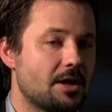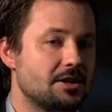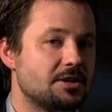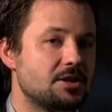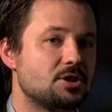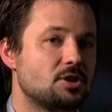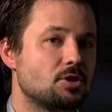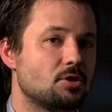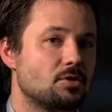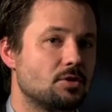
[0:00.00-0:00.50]
IT
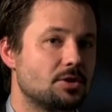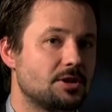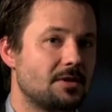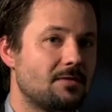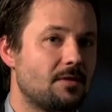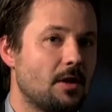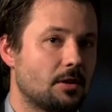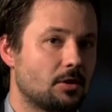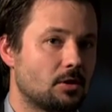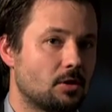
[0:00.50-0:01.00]
security
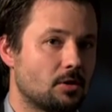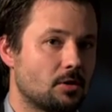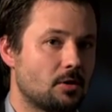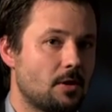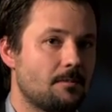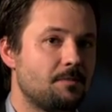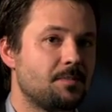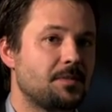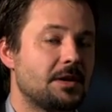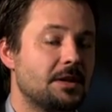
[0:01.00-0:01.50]
vendor
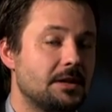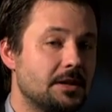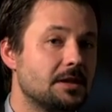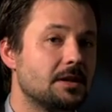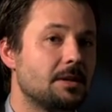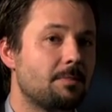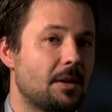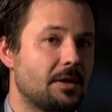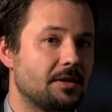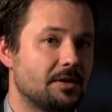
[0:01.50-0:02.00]
in
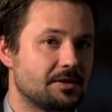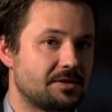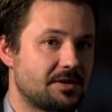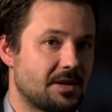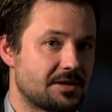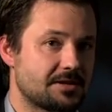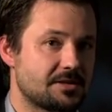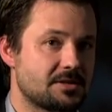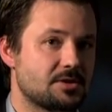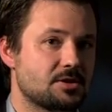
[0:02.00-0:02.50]
independent
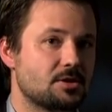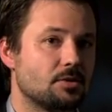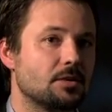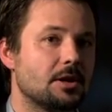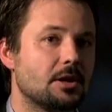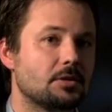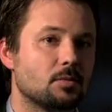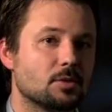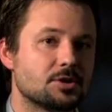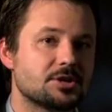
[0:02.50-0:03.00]
tests. So
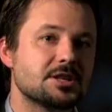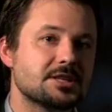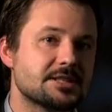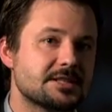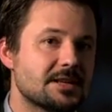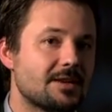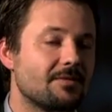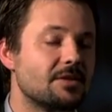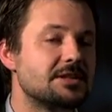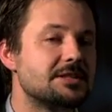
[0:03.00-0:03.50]
that was
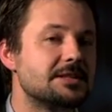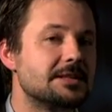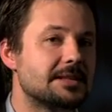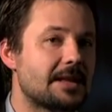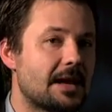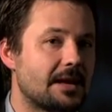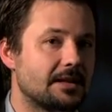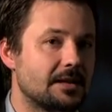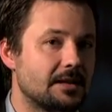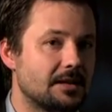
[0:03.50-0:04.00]

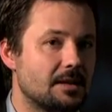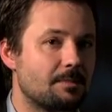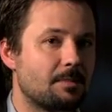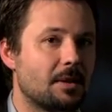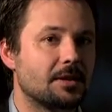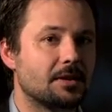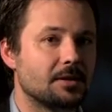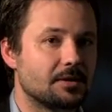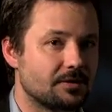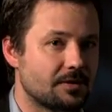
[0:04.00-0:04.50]
79
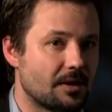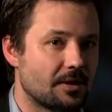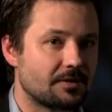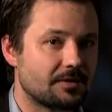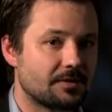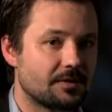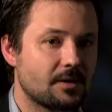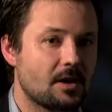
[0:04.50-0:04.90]
independent tests.